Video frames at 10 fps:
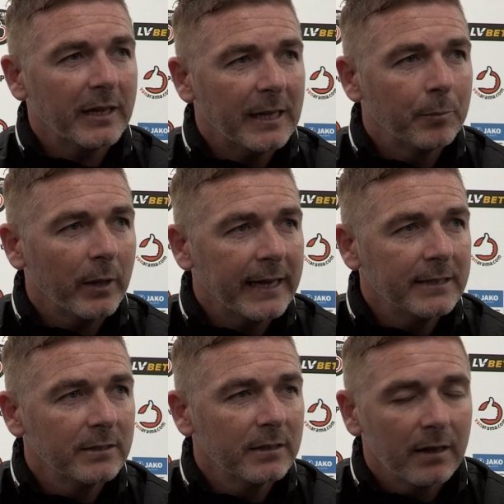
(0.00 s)
Premier League
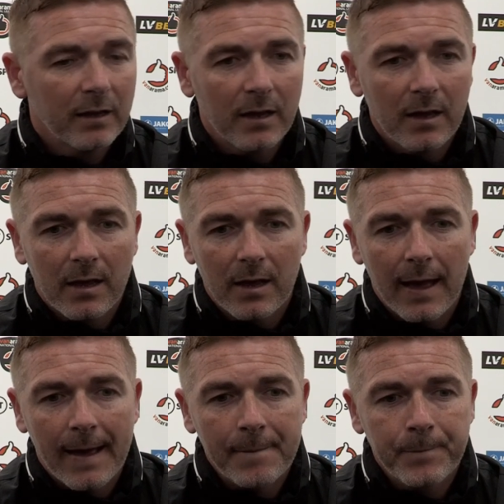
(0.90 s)
plays.
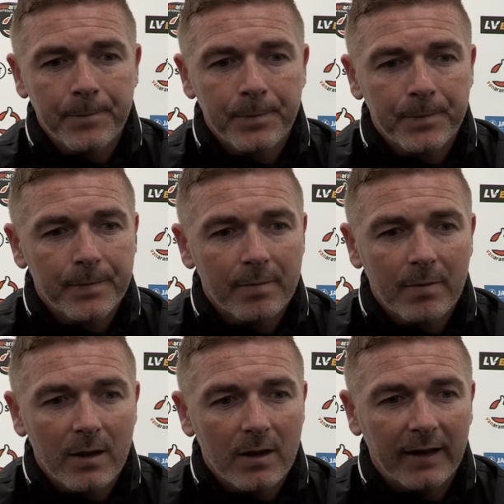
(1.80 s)

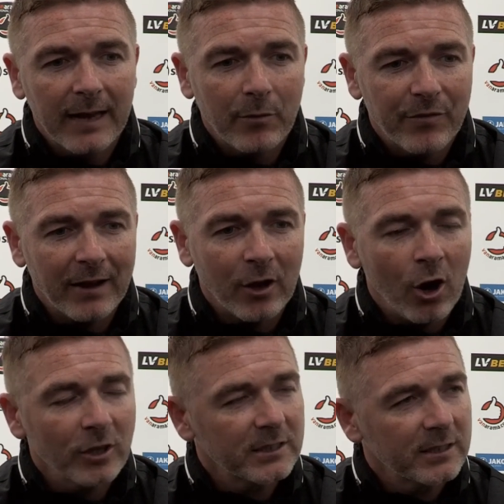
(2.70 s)
And yeah, we found it
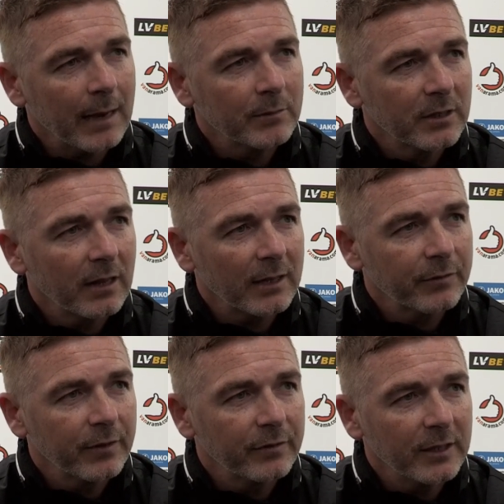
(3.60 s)
hard at times in the
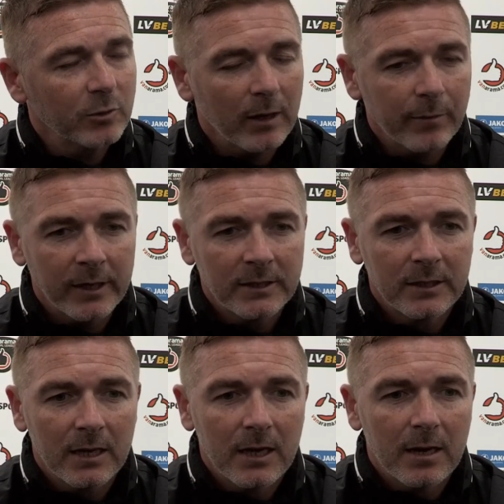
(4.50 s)
last 15, 20
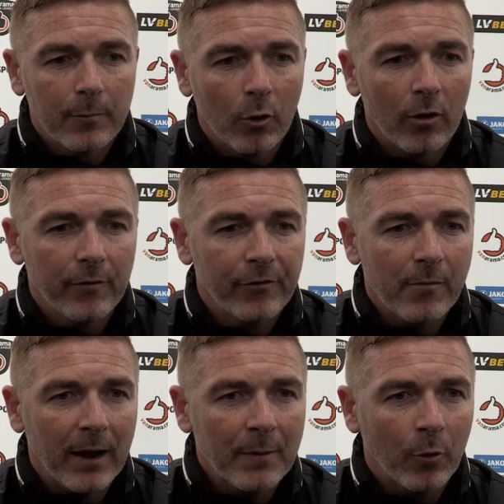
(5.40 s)
minutes. But
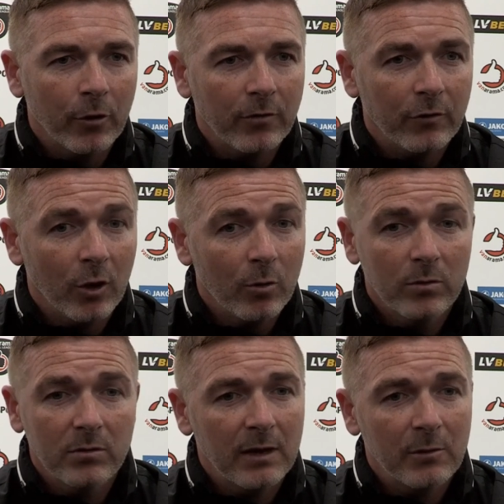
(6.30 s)
from my point of view,
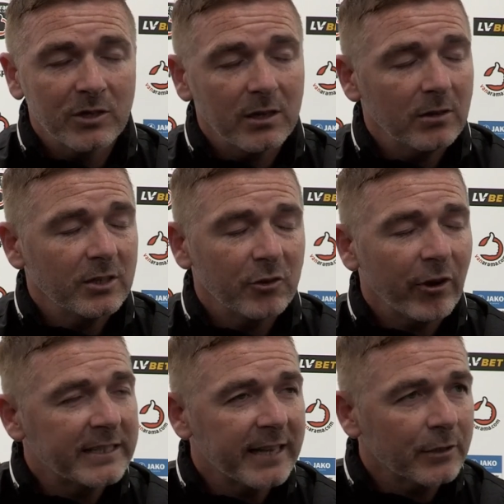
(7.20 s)
it's a
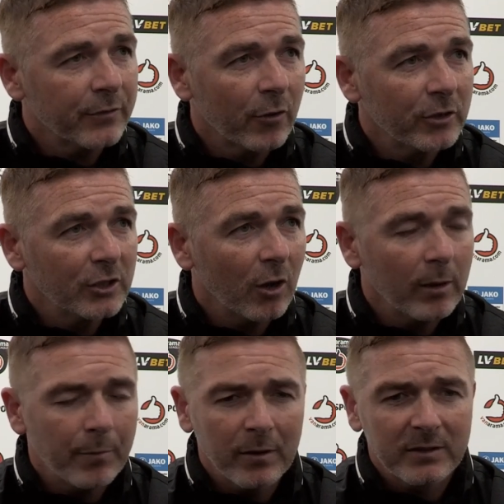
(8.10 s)
great test for us, you
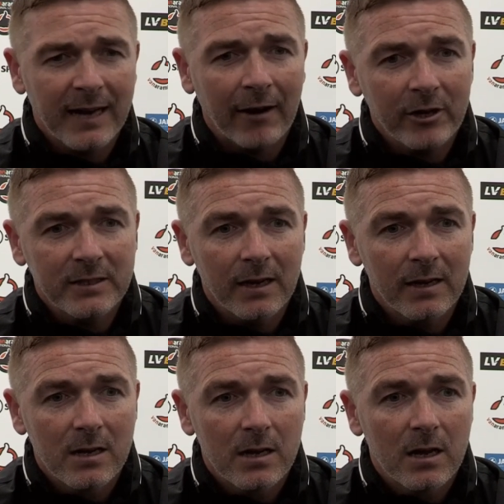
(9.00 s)
know. It builds character
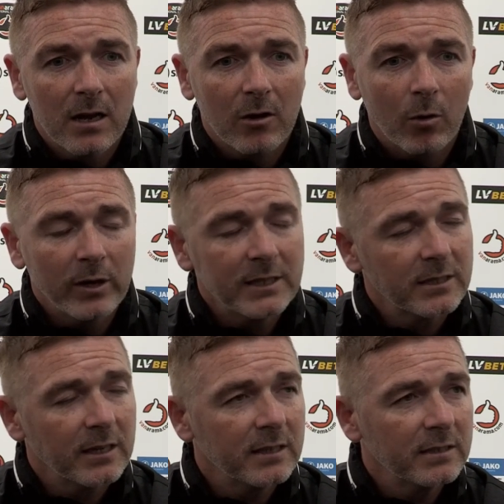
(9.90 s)
going
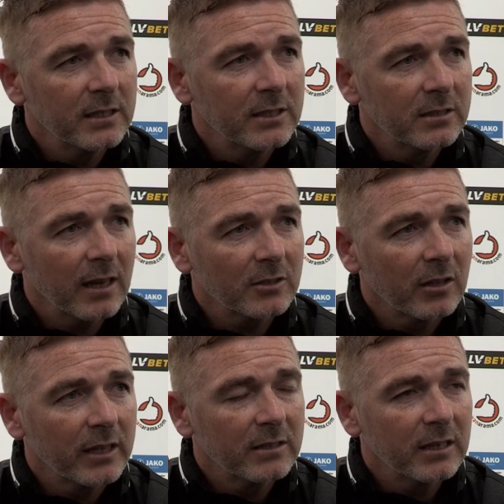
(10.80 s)
into this
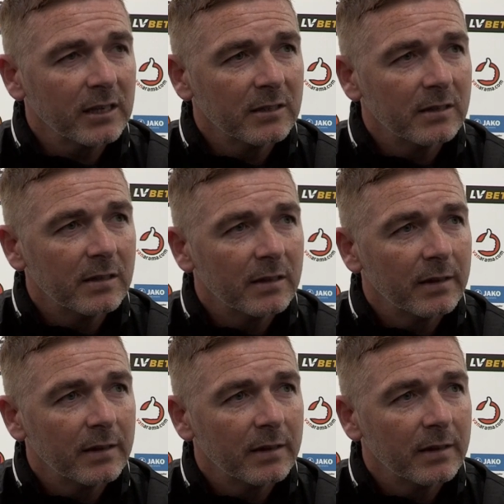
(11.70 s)
National League season.